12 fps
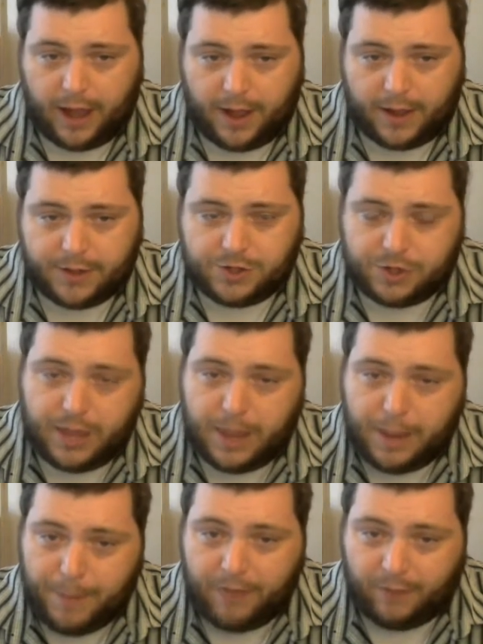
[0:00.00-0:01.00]
Do
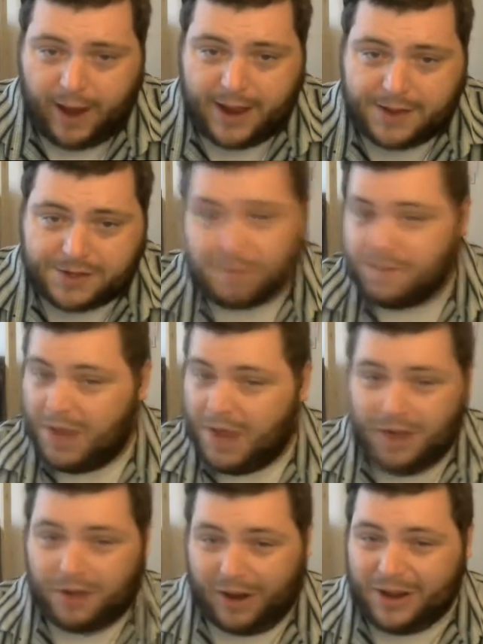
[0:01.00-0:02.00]
they pay rent?
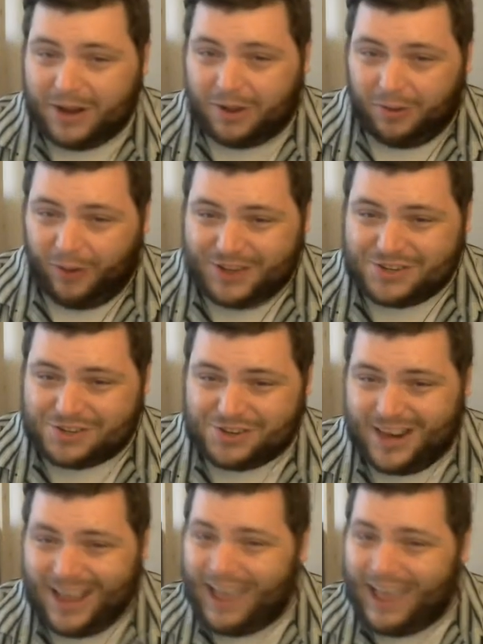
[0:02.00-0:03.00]
Critical
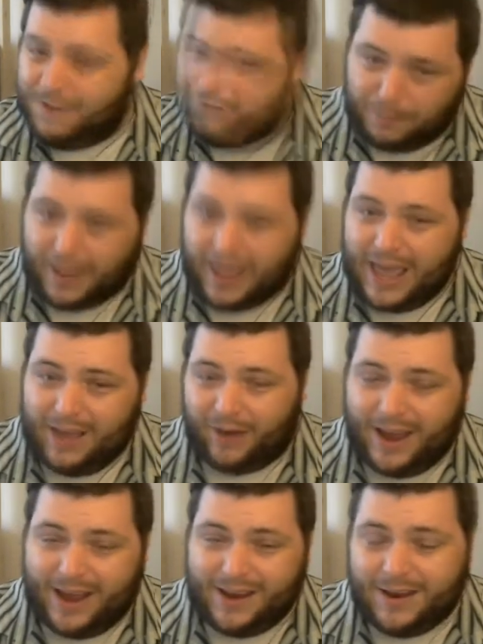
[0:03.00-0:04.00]
question. If they're paying
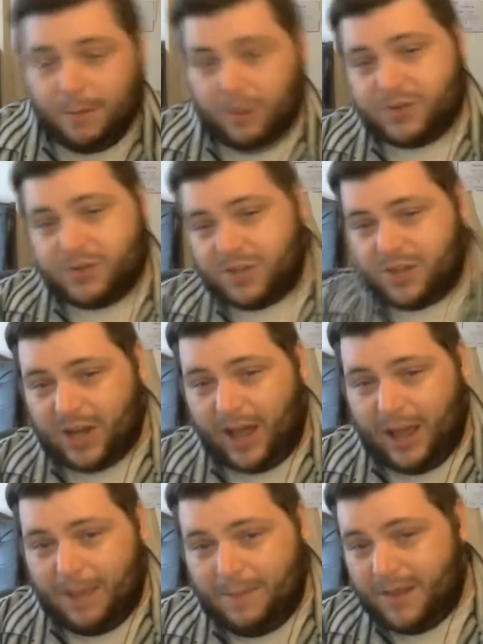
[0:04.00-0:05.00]
rent, most of the
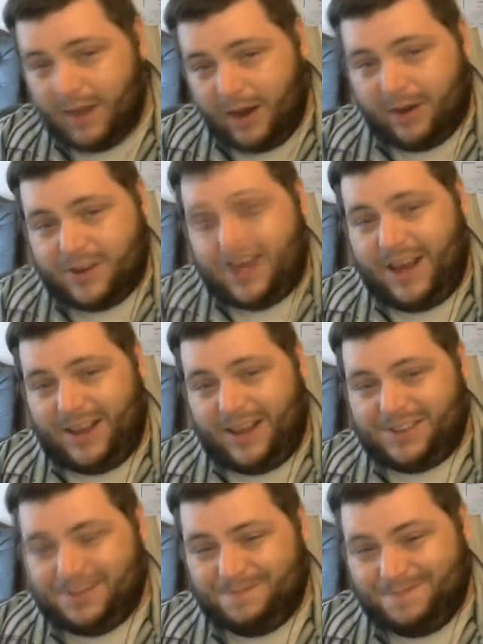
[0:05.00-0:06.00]
time, they're a
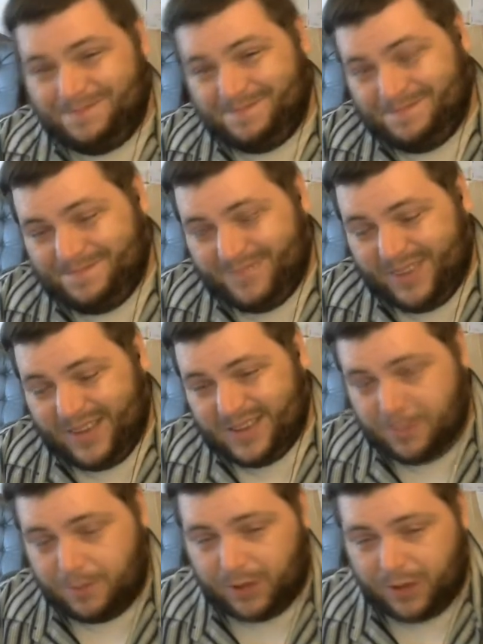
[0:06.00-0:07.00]
tenant.
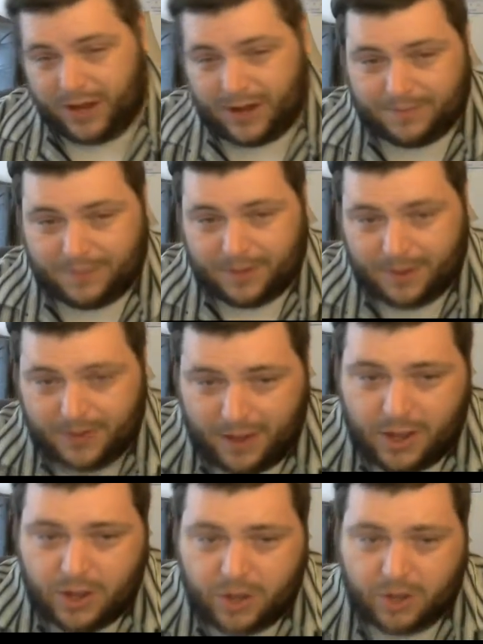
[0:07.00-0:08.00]
Simple enough.
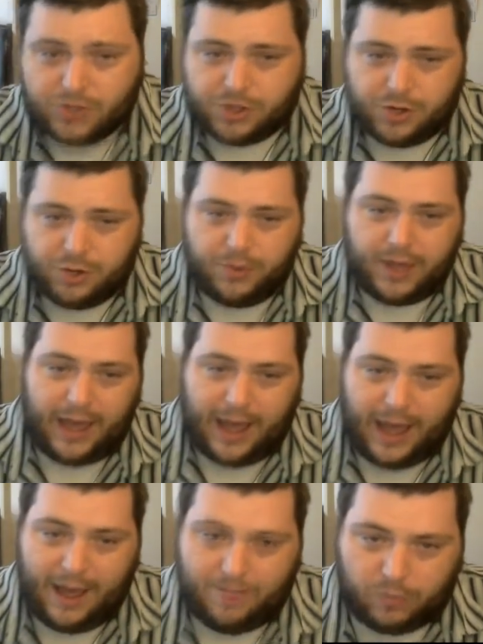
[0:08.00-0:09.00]
Do they
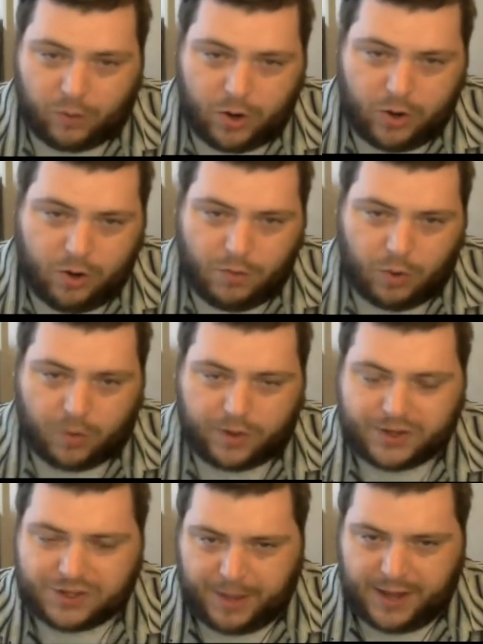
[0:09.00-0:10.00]
have a room or a
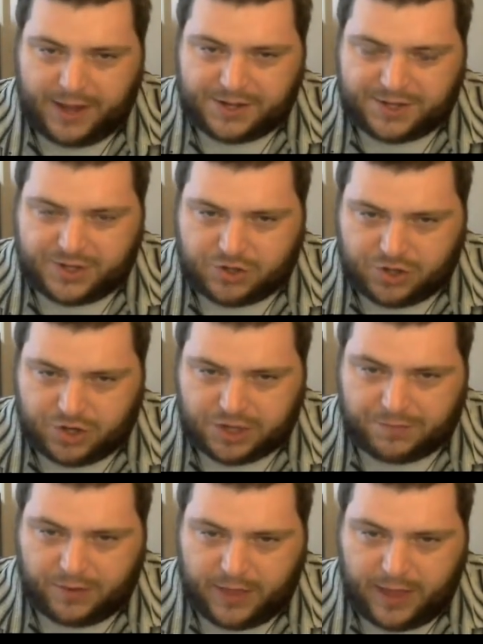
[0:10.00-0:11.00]
space that's
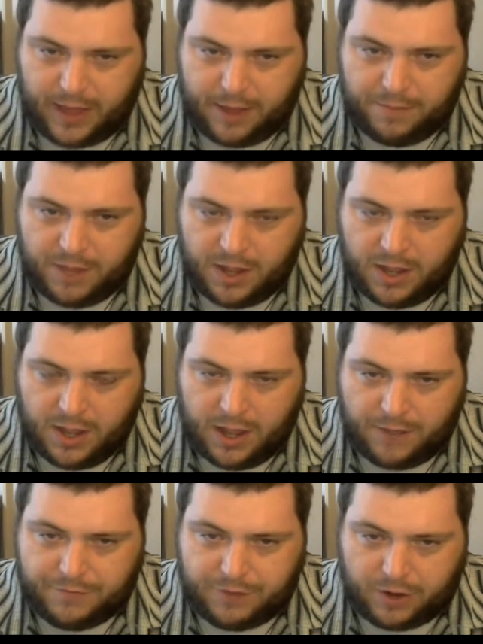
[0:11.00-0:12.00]
just for them?
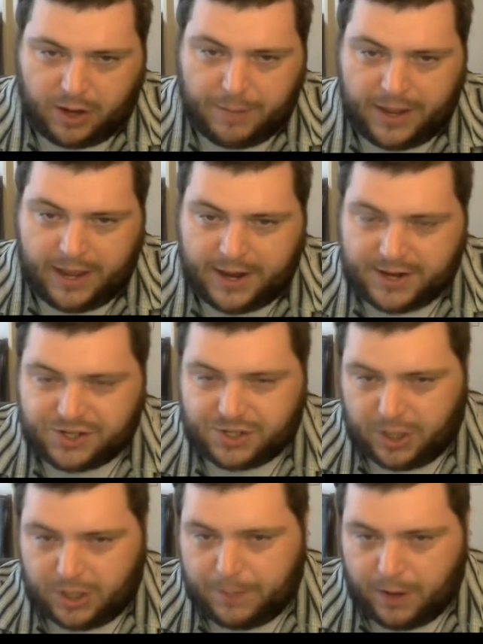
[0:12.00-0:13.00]
If they're coming in and
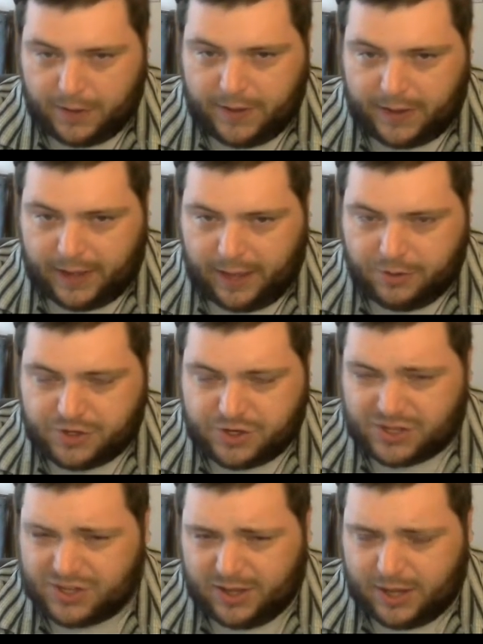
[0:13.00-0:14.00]
sleeping on the couch,
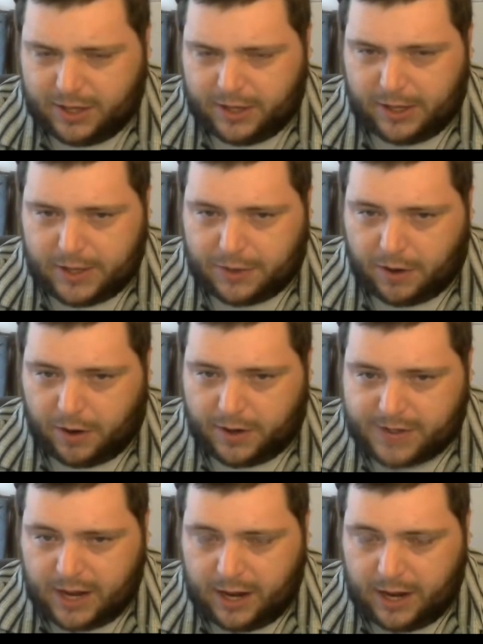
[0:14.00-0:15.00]
it's unlikely that they're a
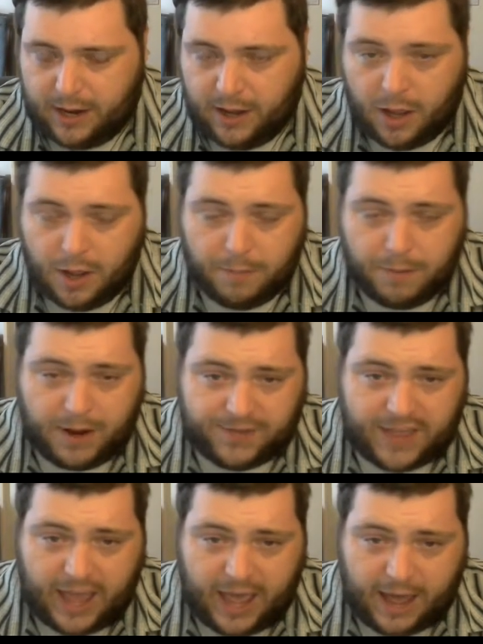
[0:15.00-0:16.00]
tenant. But if
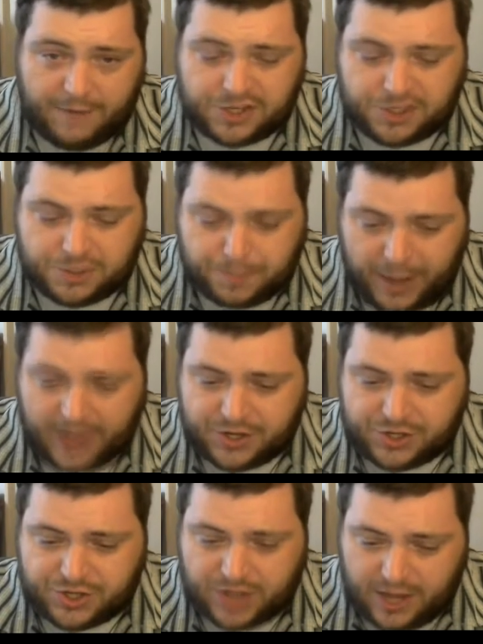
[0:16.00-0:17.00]
they have a
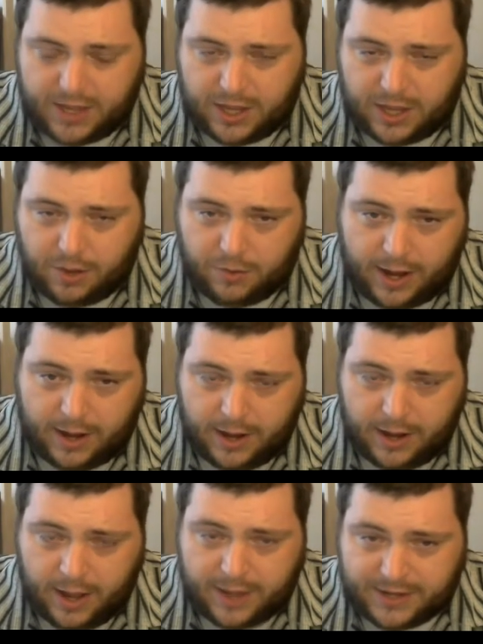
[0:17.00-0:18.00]
space in the unit
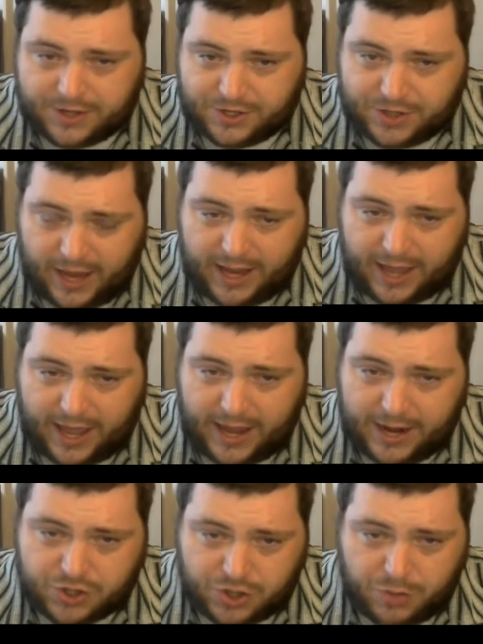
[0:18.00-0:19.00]
that's
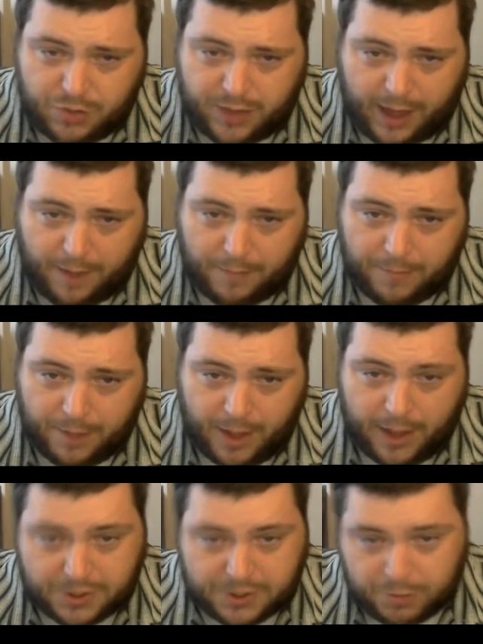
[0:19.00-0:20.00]
dedicated to them,
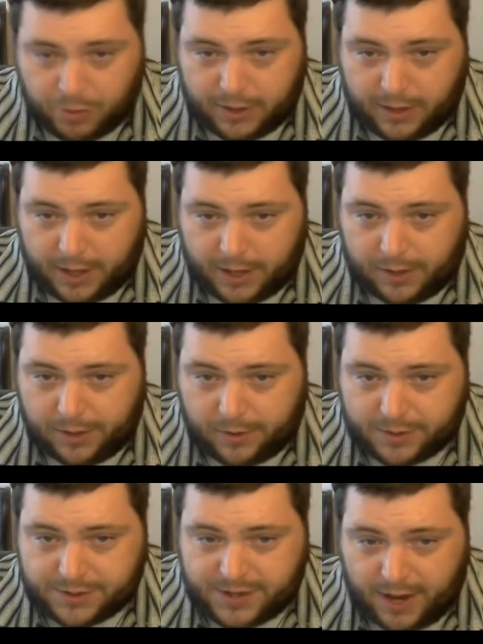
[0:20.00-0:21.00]
it's more than likely they're
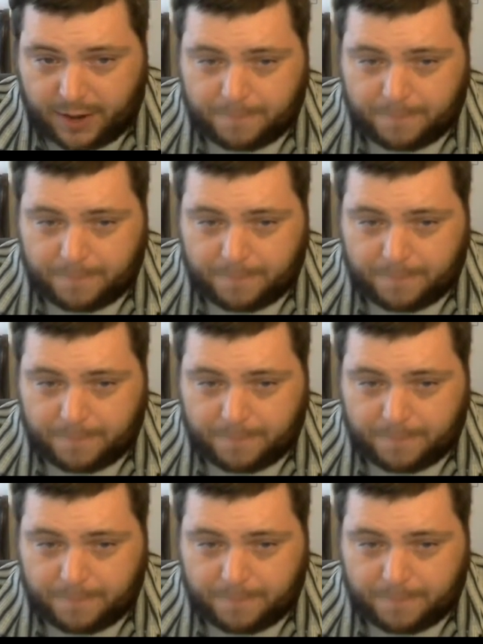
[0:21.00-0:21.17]
a tenant.